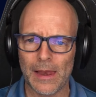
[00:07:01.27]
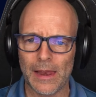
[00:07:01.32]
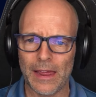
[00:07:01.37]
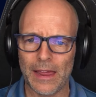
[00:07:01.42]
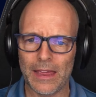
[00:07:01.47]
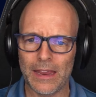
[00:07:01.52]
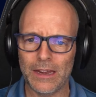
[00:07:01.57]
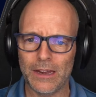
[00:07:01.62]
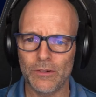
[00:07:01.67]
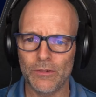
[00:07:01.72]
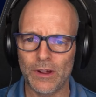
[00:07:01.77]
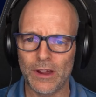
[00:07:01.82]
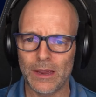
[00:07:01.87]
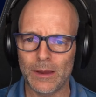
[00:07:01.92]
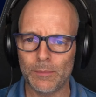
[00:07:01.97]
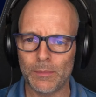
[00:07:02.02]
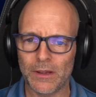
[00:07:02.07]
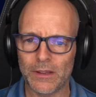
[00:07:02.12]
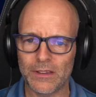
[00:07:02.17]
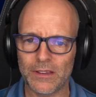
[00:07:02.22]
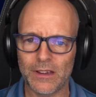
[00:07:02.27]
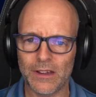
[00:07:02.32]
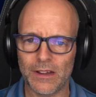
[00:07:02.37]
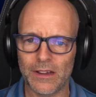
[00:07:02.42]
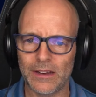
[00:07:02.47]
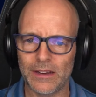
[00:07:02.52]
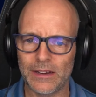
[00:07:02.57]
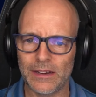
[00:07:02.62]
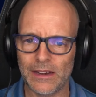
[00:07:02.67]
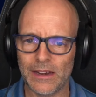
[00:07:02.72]
anyway, but
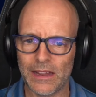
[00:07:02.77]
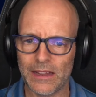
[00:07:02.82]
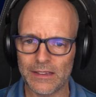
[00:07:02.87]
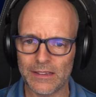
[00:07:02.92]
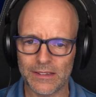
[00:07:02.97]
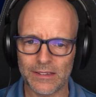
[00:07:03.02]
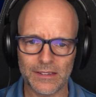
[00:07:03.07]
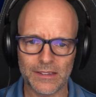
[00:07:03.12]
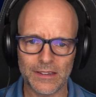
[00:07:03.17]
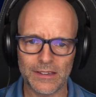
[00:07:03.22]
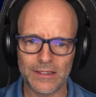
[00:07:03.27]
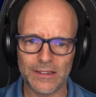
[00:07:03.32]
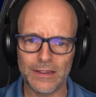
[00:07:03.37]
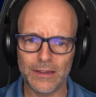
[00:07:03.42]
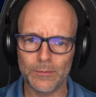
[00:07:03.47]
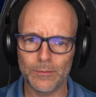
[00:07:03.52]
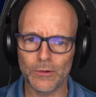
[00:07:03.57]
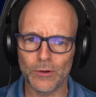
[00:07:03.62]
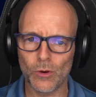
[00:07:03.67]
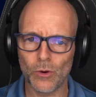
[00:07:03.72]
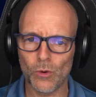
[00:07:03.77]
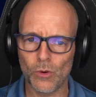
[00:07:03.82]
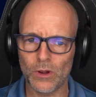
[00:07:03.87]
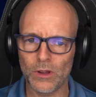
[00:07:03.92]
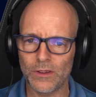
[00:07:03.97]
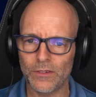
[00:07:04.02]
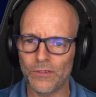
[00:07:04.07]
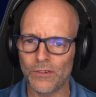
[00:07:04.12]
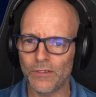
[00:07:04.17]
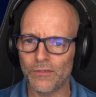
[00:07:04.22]
let the team know
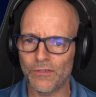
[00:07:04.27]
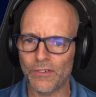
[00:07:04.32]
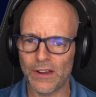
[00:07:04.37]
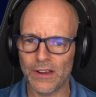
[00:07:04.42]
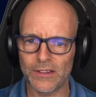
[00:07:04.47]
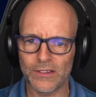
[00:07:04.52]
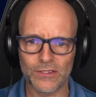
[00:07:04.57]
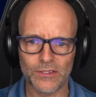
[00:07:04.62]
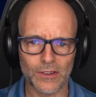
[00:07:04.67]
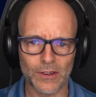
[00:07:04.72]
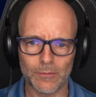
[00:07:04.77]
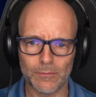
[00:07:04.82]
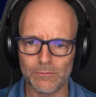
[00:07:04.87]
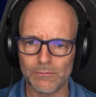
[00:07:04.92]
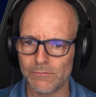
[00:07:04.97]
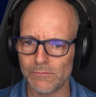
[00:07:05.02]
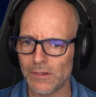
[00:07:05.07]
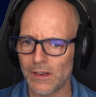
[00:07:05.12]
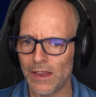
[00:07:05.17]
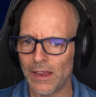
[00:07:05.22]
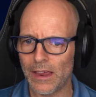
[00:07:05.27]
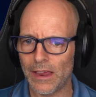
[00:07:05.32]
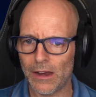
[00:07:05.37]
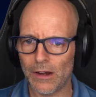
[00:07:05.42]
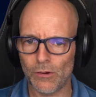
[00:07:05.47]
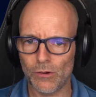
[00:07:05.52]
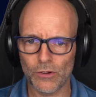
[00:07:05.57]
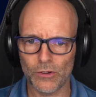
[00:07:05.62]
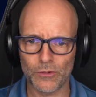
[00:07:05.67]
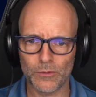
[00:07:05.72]
if you find some
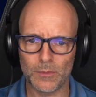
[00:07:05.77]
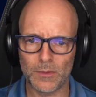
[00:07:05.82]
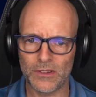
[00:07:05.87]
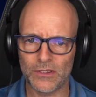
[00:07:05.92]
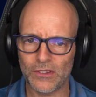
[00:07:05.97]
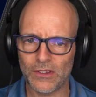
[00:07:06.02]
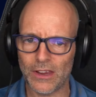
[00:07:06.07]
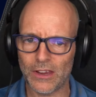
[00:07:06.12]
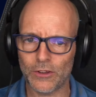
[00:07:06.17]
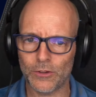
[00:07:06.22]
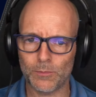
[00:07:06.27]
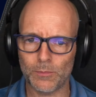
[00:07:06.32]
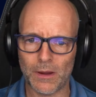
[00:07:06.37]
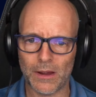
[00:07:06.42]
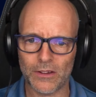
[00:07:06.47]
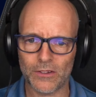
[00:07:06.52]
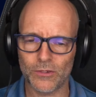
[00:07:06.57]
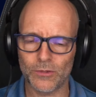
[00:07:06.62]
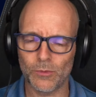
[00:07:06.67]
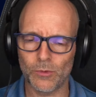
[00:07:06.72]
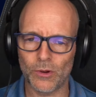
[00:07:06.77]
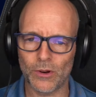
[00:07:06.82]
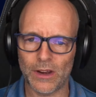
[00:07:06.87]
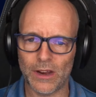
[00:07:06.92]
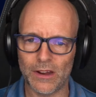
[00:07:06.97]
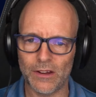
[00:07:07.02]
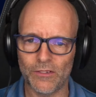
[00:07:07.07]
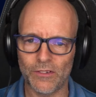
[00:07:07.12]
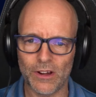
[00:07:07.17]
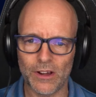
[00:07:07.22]
errors, mistakes, bugs,
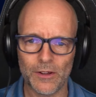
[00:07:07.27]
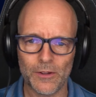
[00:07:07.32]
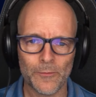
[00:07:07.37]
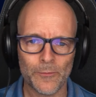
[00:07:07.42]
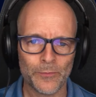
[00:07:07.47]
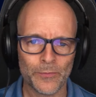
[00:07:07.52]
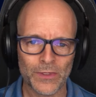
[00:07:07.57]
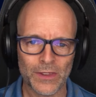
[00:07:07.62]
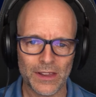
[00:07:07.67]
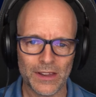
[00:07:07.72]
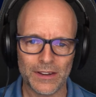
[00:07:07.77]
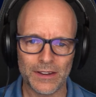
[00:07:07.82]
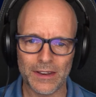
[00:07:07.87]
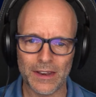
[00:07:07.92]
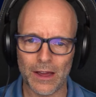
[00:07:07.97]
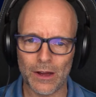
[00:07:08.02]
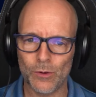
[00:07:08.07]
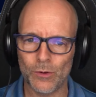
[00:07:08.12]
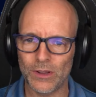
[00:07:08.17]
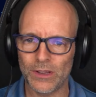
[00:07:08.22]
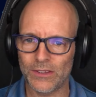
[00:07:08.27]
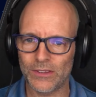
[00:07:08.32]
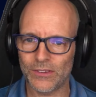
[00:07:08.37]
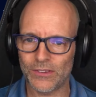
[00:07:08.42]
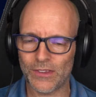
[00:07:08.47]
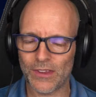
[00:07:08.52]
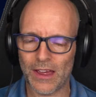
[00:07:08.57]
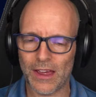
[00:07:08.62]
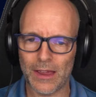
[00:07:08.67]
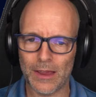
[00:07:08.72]
whatever. Now it's
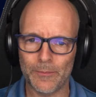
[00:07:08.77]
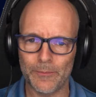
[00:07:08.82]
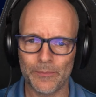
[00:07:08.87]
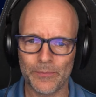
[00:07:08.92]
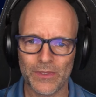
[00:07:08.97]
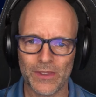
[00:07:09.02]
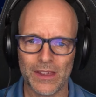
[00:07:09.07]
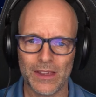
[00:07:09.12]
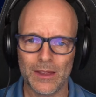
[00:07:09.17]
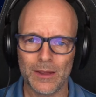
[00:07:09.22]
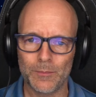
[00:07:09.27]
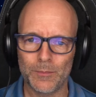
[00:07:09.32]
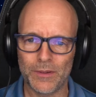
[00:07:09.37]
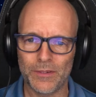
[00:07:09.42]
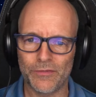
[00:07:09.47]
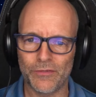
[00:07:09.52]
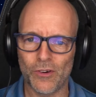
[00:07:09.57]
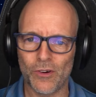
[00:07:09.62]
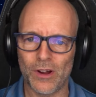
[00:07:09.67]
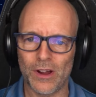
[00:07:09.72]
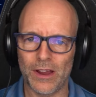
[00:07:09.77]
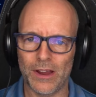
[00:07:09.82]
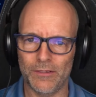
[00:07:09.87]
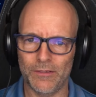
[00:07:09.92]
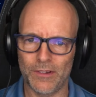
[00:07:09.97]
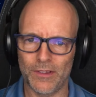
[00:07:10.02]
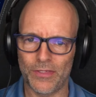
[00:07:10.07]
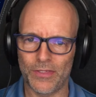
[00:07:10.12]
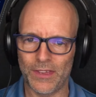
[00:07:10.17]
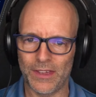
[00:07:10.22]
time before
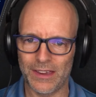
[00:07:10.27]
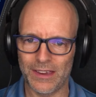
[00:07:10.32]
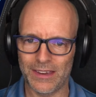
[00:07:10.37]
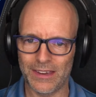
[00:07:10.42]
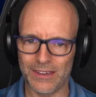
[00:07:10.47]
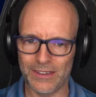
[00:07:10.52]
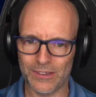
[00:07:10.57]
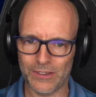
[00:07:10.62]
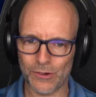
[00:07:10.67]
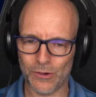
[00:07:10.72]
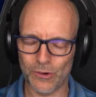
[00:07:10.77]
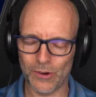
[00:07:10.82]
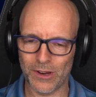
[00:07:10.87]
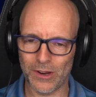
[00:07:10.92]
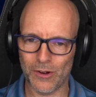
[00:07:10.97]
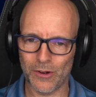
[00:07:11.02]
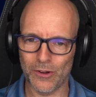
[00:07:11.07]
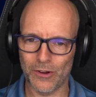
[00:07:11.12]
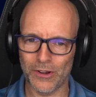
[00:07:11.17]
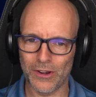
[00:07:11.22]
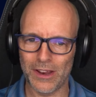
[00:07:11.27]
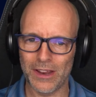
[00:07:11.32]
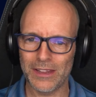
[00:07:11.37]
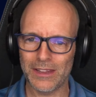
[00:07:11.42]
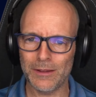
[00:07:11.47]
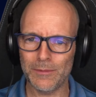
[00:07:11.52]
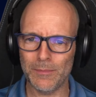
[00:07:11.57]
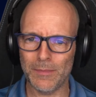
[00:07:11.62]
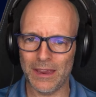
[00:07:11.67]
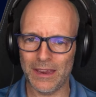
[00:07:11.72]
everything is going on
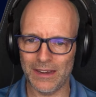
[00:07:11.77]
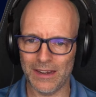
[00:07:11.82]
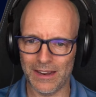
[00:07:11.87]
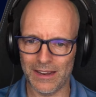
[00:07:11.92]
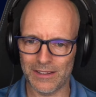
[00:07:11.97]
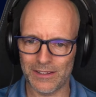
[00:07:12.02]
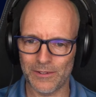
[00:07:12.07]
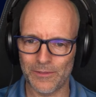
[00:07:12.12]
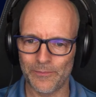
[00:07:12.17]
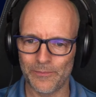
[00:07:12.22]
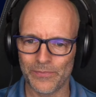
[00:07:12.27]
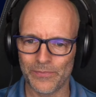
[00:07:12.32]
the mainnet.